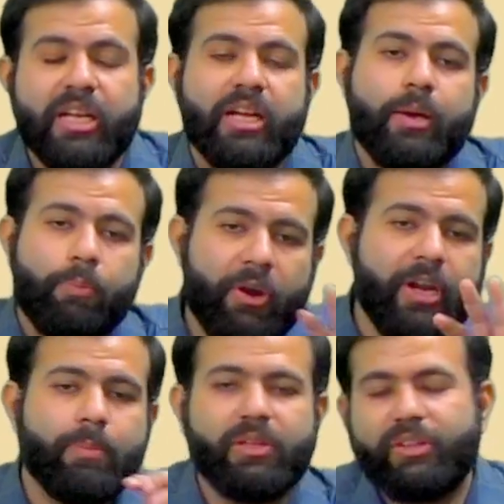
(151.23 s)
Point
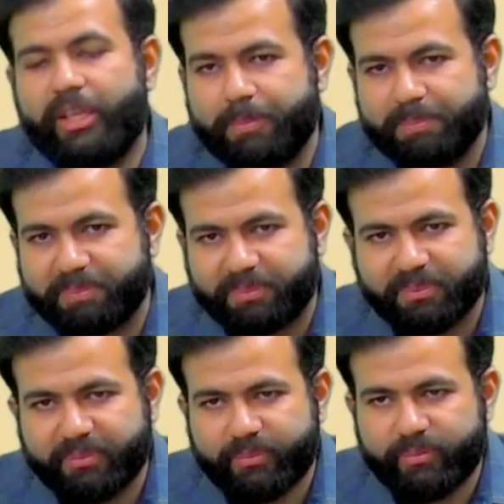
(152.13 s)
number 3,
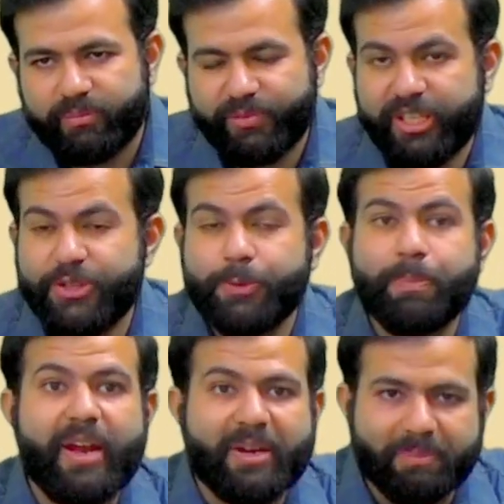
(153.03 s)

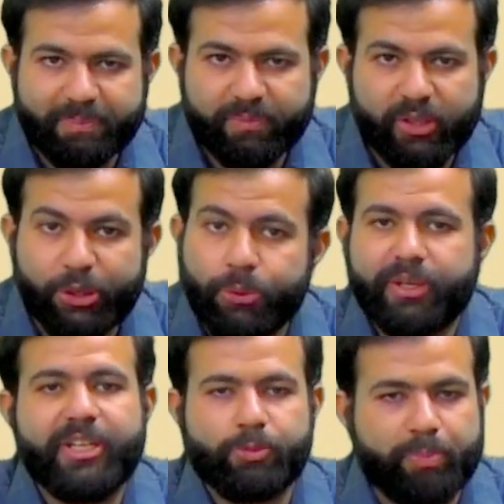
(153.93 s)
speed. You
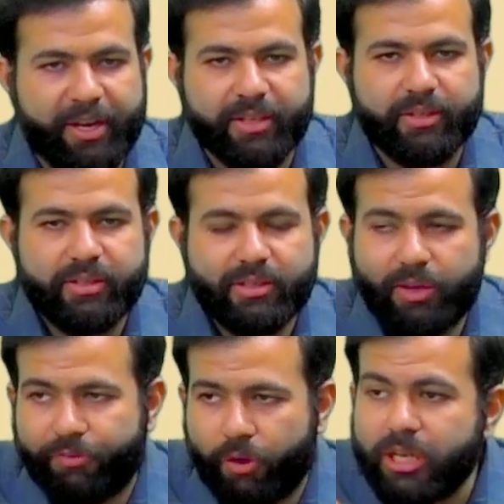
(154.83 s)
need speed. Sir,
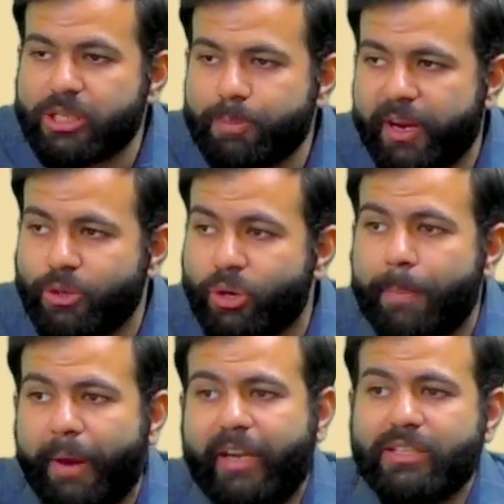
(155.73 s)
for speed, should I
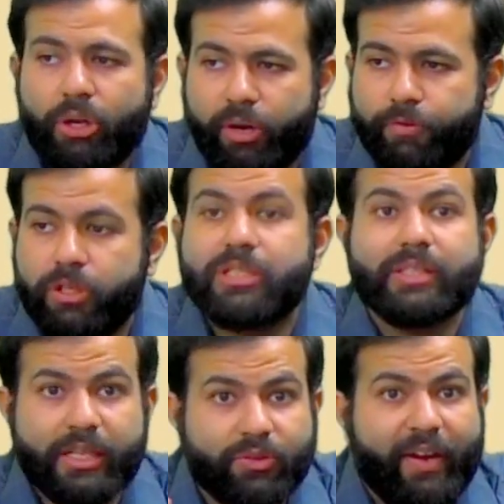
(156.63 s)
practice a lot of questions?
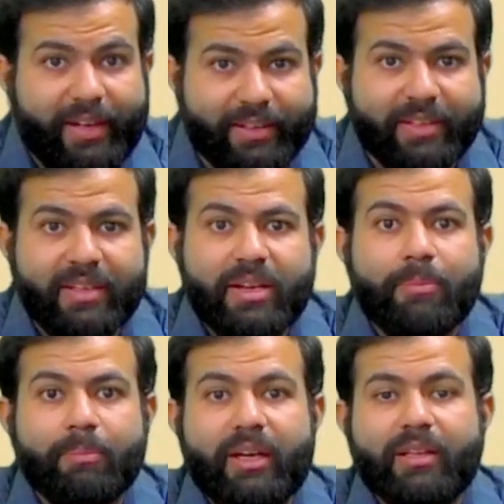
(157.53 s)
That's fine.
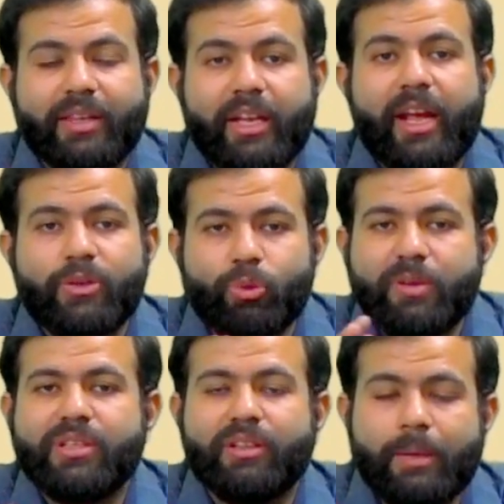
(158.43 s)
But there has to be a
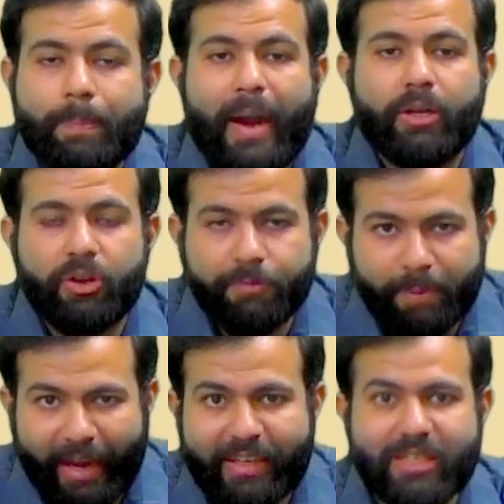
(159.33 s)
certain pattern of
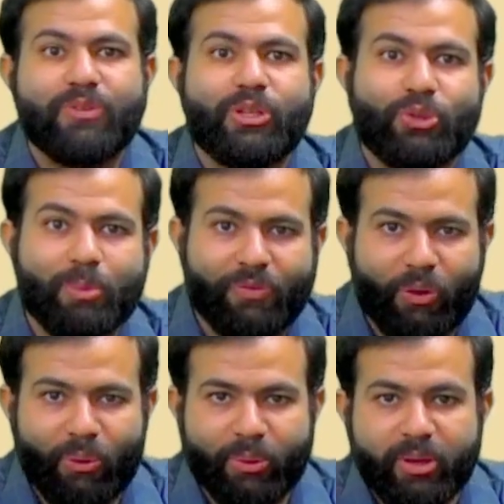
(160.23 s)
practice which is to be followed.